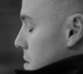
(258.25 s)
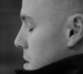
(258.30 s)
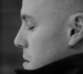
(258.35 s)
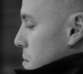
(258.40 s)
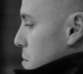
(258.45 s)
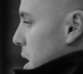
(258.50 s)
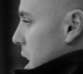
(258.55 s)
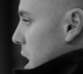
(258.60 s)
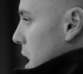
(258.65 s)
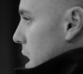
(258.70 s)

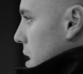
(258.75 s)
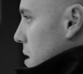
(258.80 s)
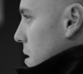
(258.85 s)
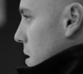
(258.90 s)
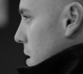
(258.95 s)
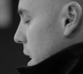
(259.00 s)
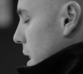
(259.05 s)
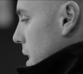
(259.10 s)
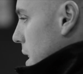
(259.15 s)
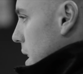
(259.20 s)
pinnacle,
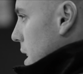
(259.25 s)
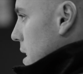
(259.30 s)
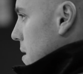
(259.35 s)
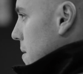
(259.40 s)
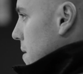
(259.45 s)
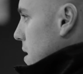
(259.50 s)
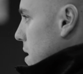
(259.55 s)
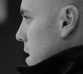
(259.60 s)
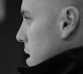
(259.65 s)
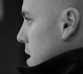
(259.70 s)
I think, of
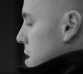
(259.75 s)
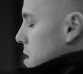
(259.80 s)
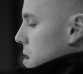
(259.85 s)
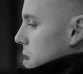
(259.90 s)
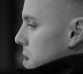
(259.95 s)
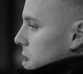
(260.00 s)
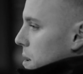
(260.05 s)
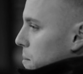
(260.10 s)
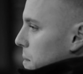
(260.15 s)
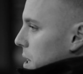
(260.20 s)
it, and it's just
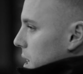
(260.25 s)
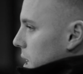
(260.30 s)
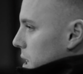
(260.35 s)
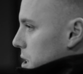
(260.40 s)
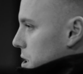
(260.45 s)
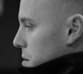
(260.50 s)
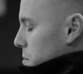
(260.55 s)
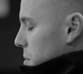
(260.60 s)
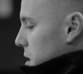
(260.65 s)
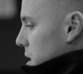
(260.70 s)
something that
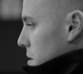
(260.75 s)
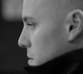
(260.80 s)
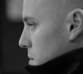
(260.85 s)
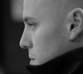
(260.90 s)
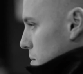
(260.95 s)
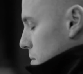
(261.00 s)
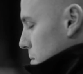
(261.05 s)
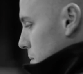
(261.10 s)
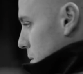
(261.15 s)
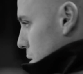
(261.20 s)
should be
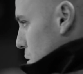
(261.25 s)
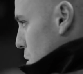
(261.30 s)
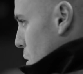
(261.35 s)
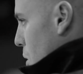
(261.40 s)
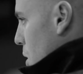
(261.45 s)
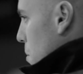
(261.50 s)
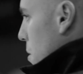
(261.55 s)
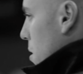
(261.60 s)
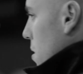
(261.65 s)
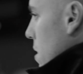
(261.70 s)
normal